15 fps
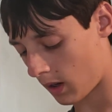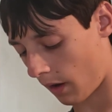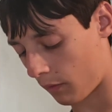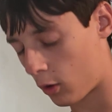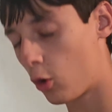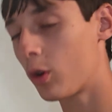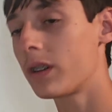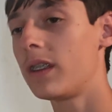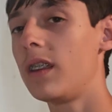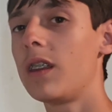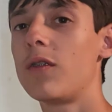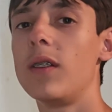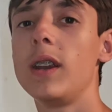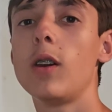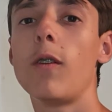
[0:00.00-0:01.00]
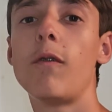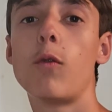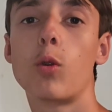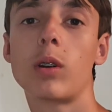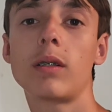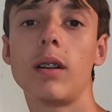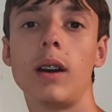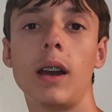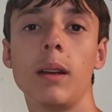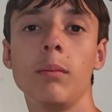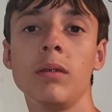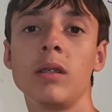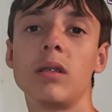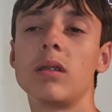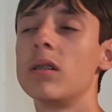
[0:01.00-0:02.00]
I've recorded this video 4
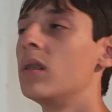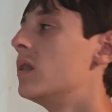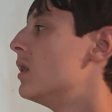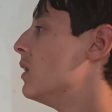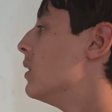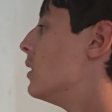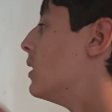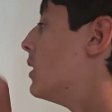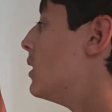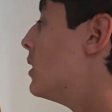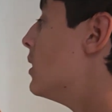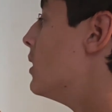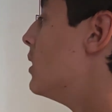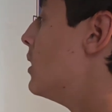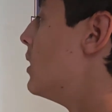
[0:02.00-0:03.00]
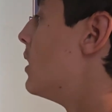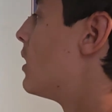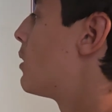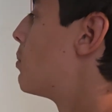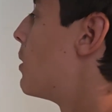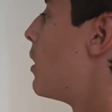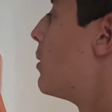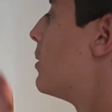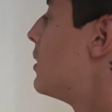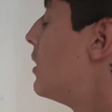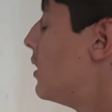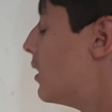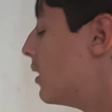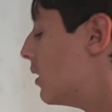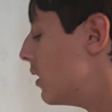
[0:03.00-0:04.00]
times. This is probably
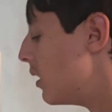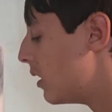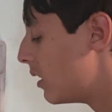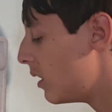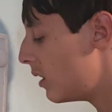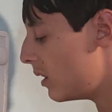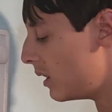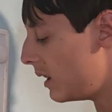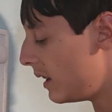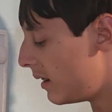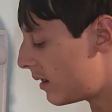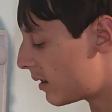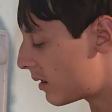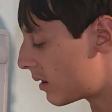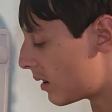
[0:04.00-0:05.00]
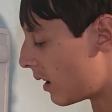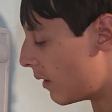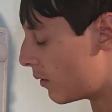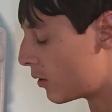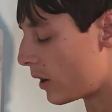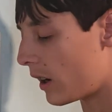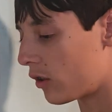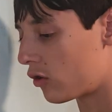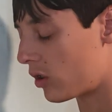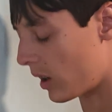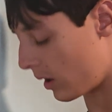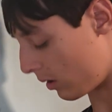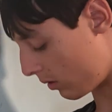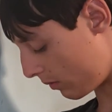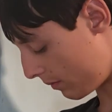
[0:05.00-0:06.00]
the least I've crashed
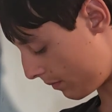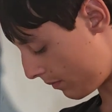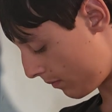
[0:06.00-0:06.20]
out.